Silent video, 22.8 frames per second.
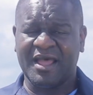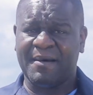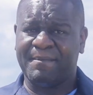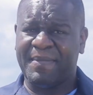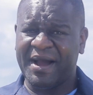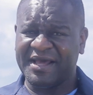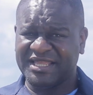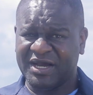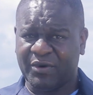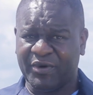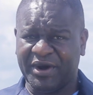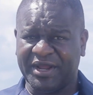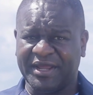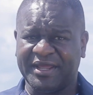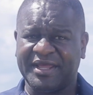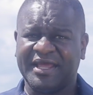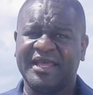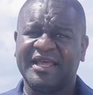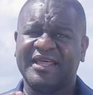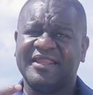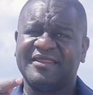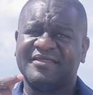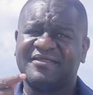By the way,
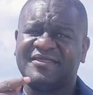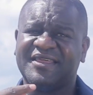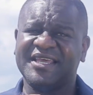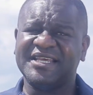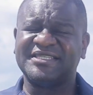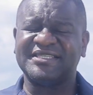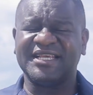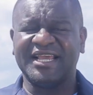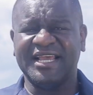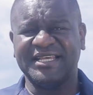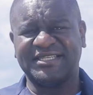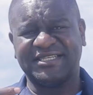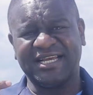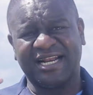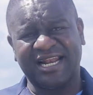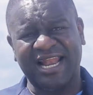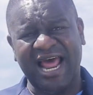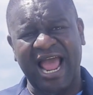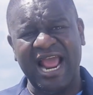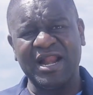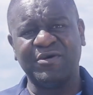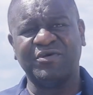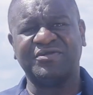this is in
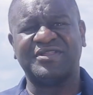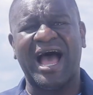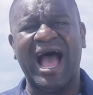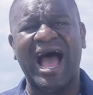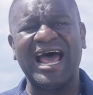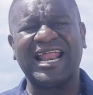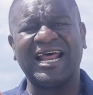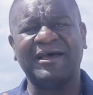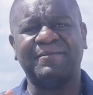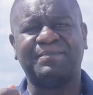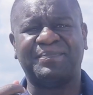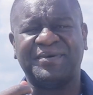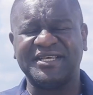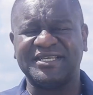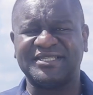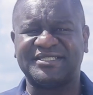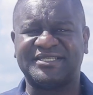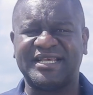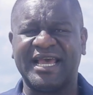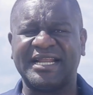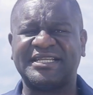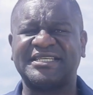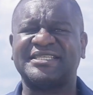line with the
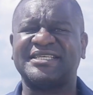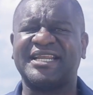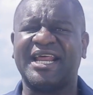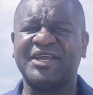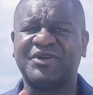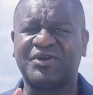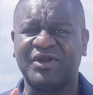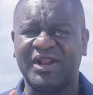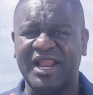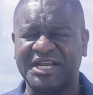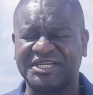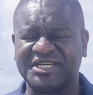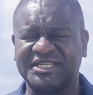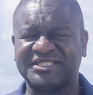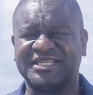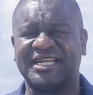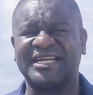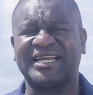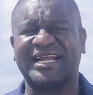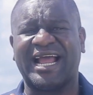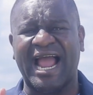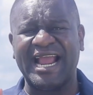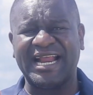RBZ's regulations
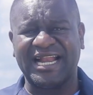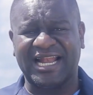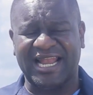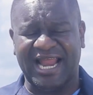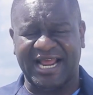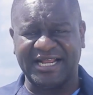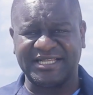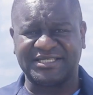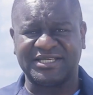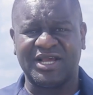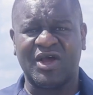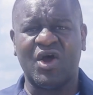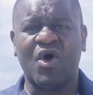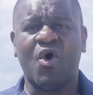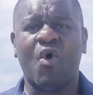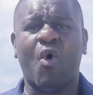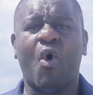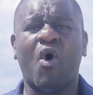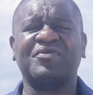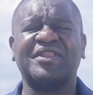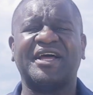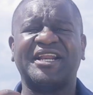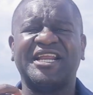and guidelines
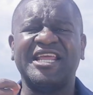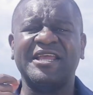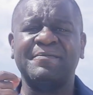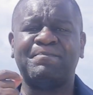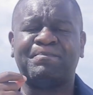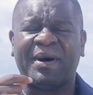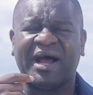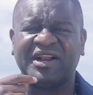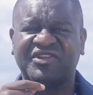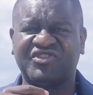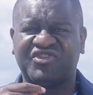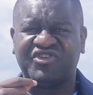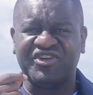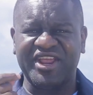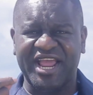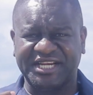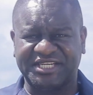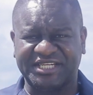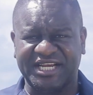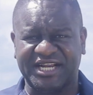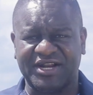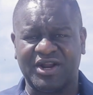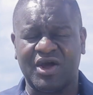on the
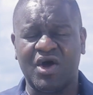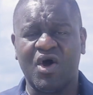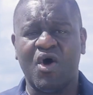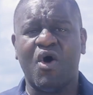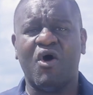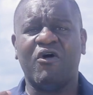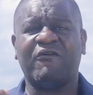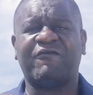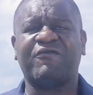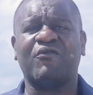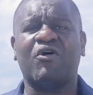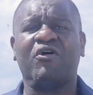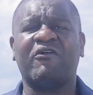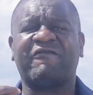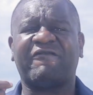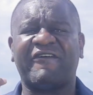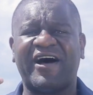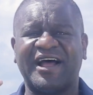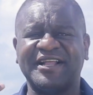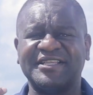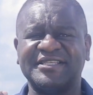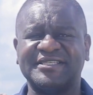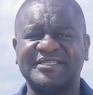repatriation of all
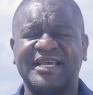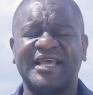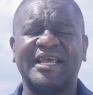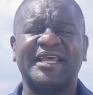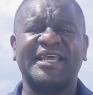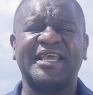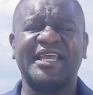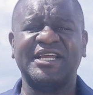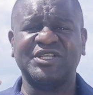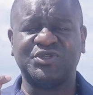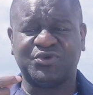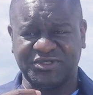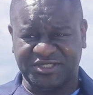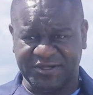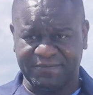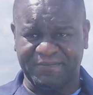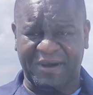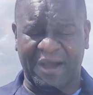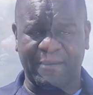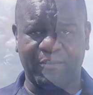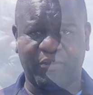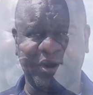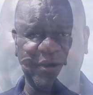funds into
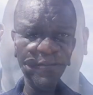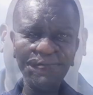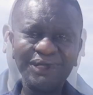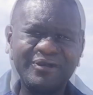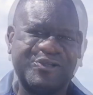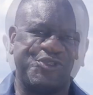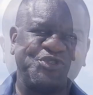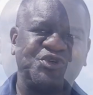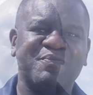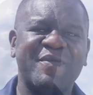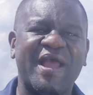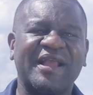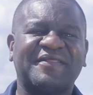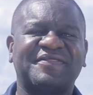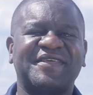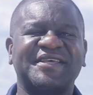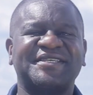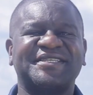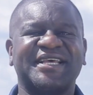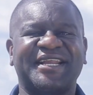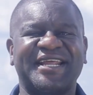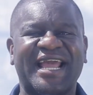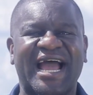Zimbabwe. To make
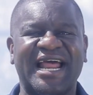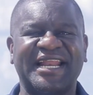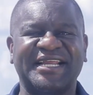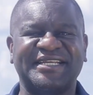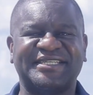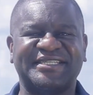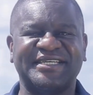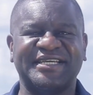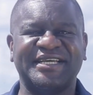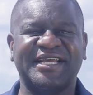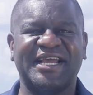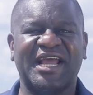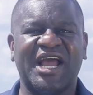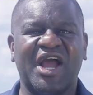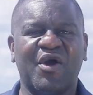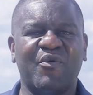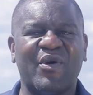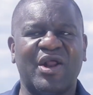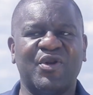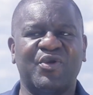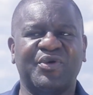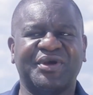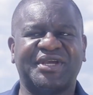this a reality,
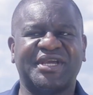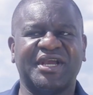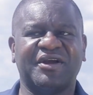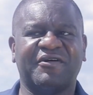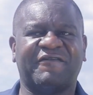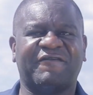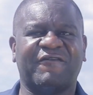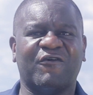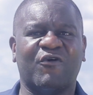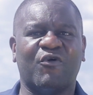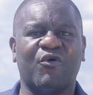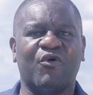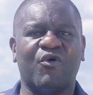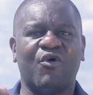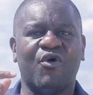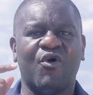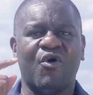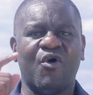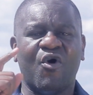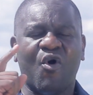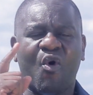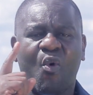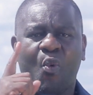we are looking for
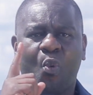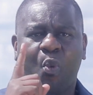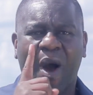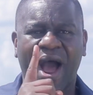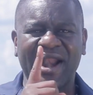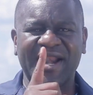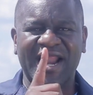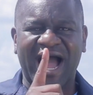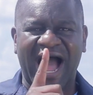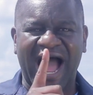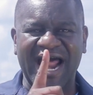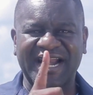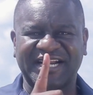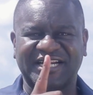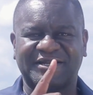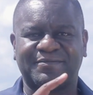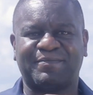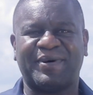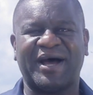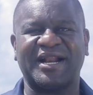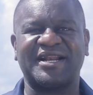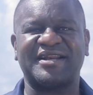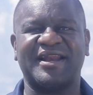
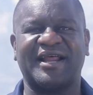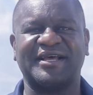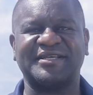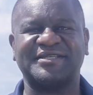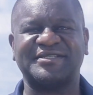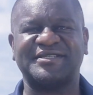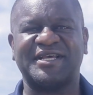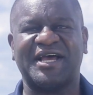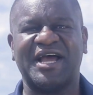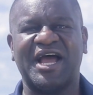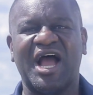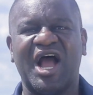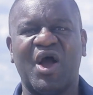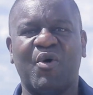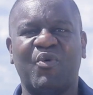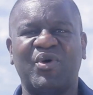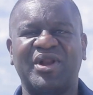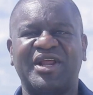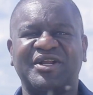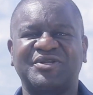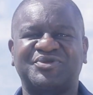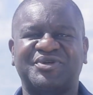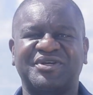100 partners
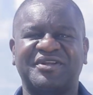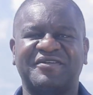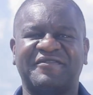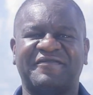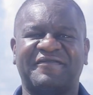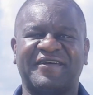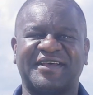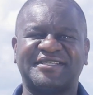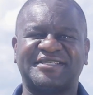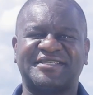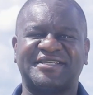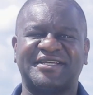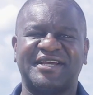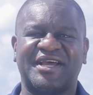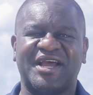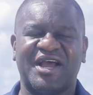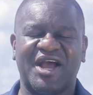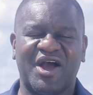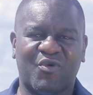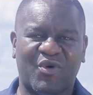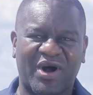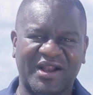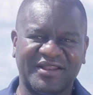willing to invest
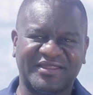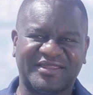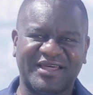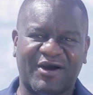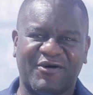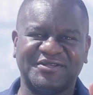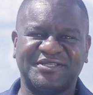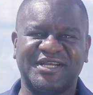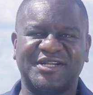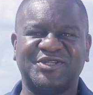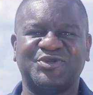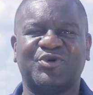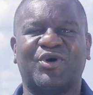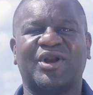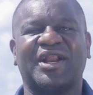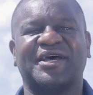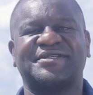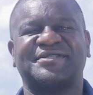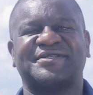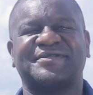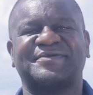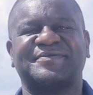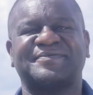
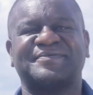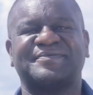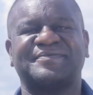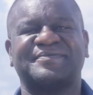$1,000.